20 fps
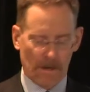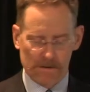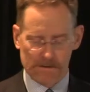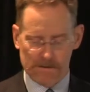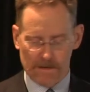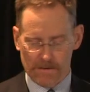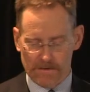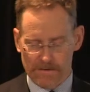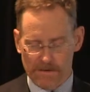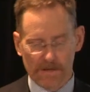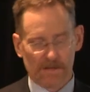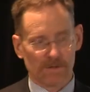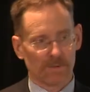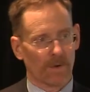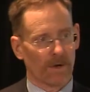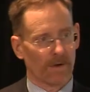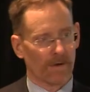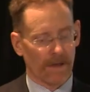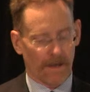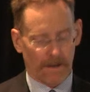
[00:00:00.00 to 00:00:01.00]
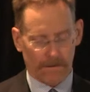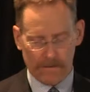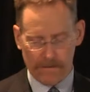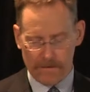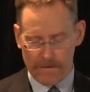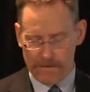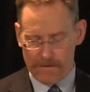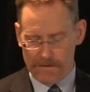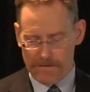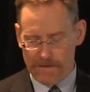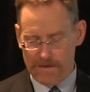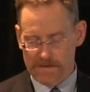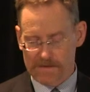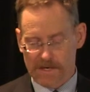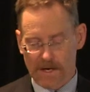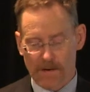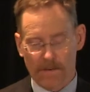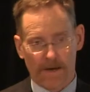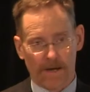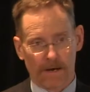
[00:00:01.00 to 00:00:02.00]
So things wear out. Things
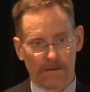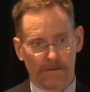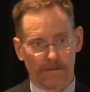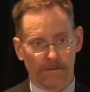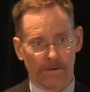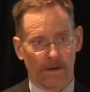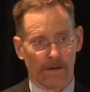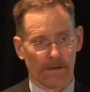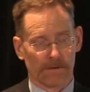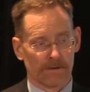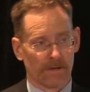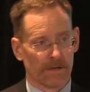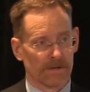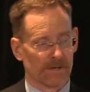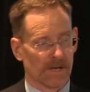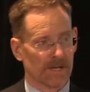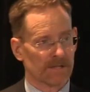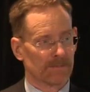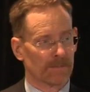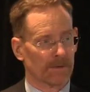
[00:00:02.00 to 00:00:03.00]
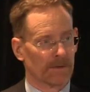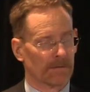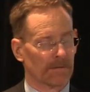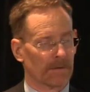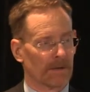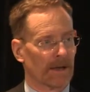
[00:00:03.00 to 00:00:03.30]
go out of adjustment.